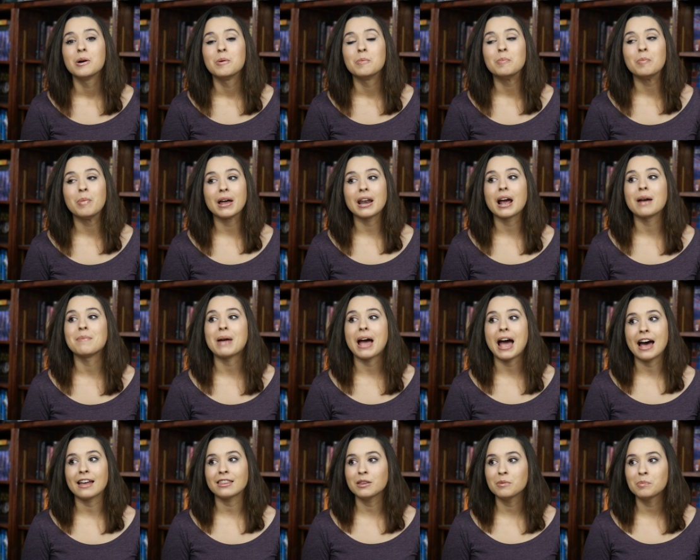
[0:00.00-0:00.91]
but I'm
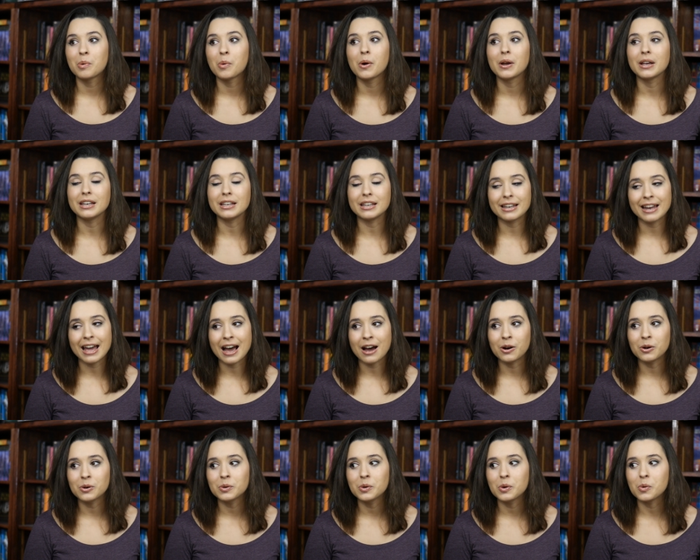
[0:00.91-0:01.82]
at the point
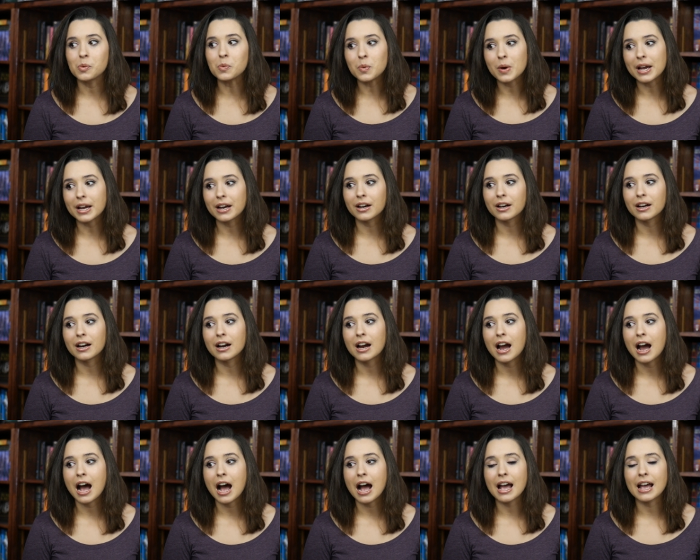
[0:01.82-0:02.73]
now where
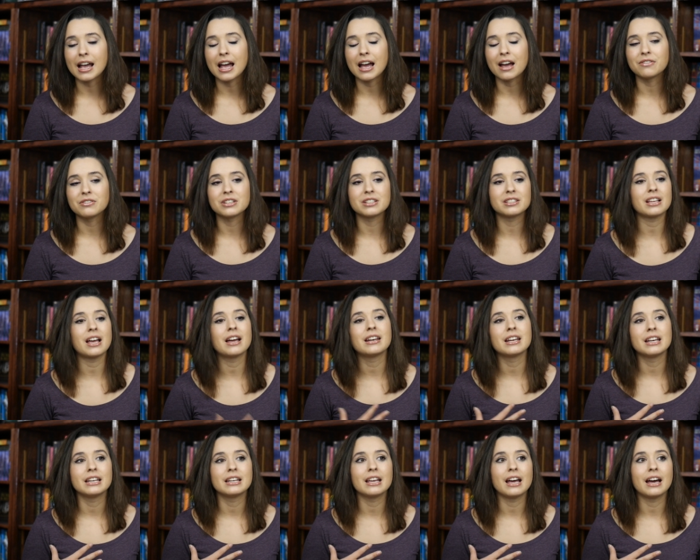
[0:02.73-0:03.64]
I have
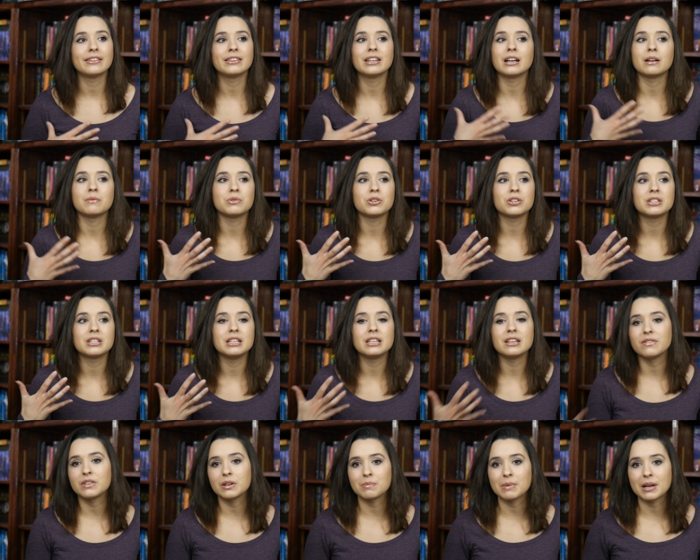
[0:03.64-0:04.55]
decided that I'm just
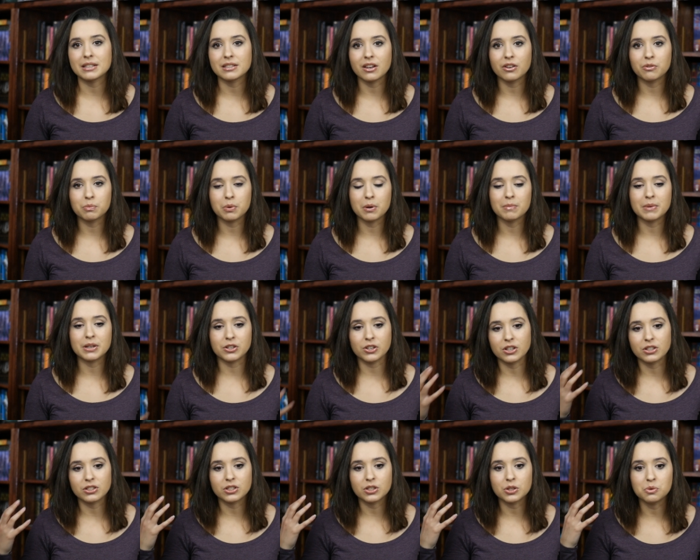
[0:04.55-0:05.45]
giving myself
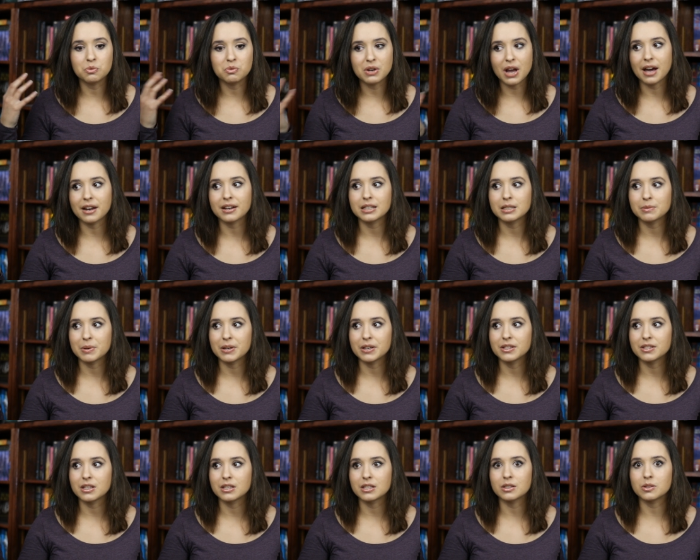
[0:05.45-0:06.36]
permission to not
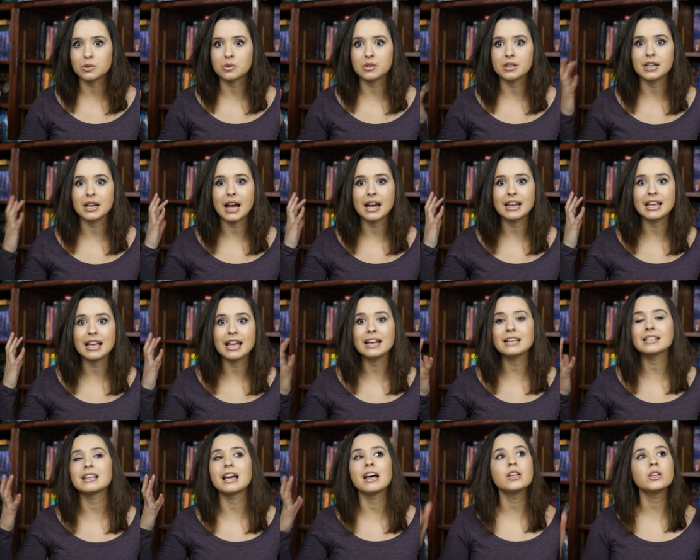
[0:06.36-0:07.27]
experience this story. I
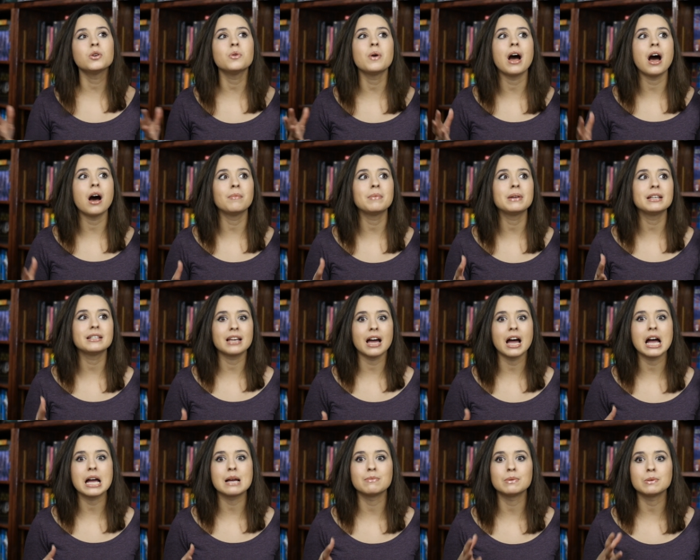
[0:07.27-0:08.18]
can't tell you how many
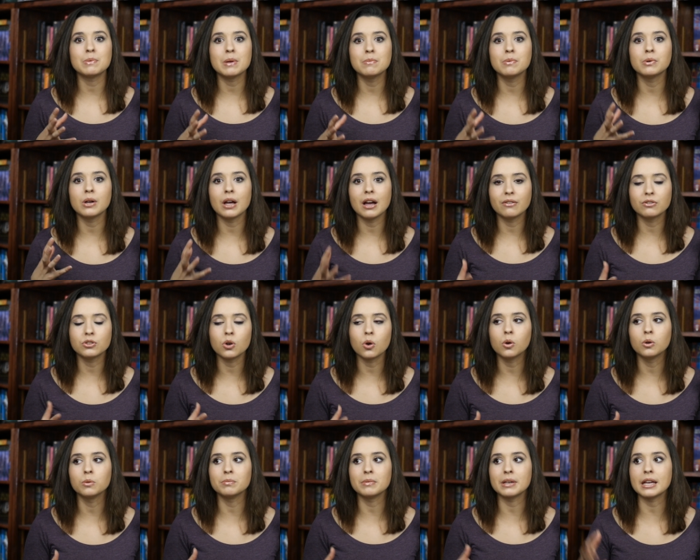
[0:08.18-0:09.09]
times people have
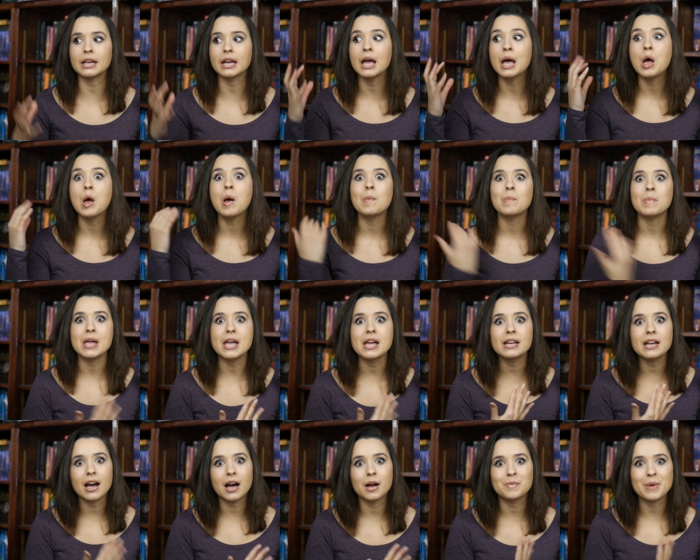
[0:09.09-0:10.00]
told me,
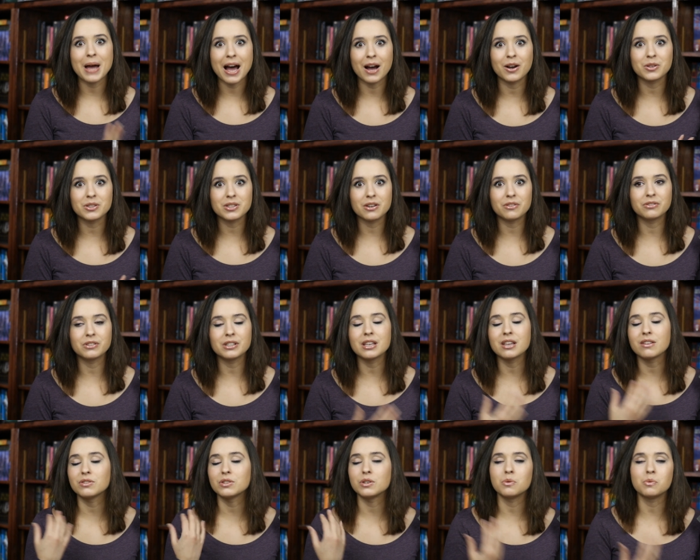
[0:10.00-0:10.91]
pick up House of
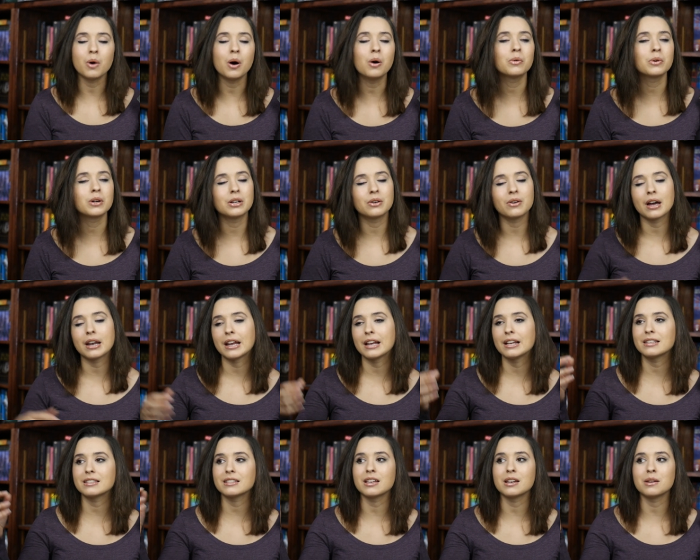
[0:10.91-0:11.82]
Leaves, you won't regret
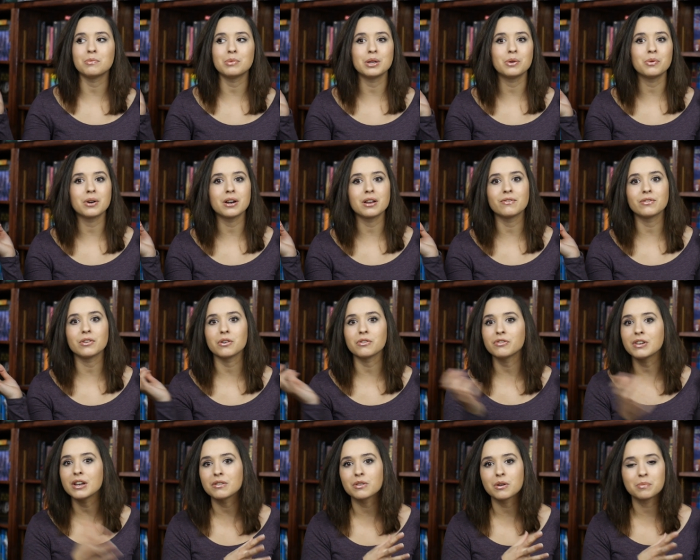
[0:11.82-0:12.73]
it, it's gonna be one of your
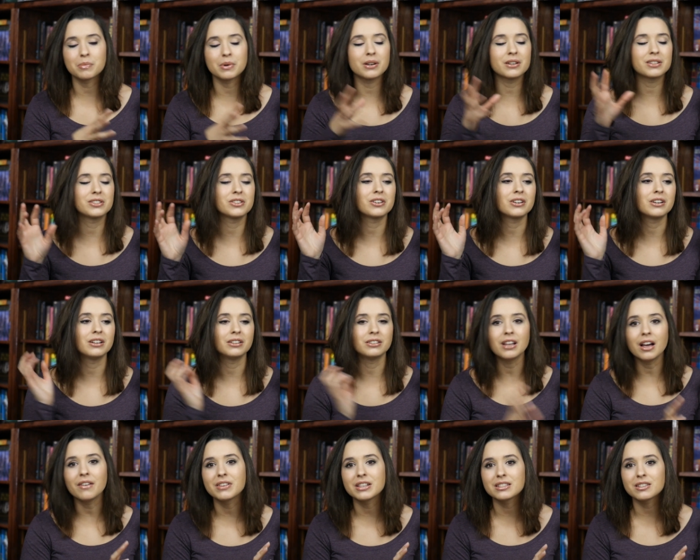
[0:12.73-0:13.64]
favorite books, you're gonna
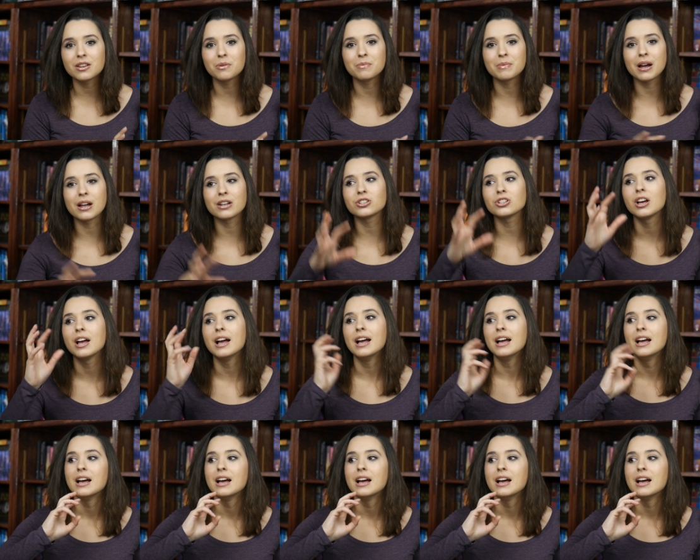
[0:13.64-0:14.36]
love it so much,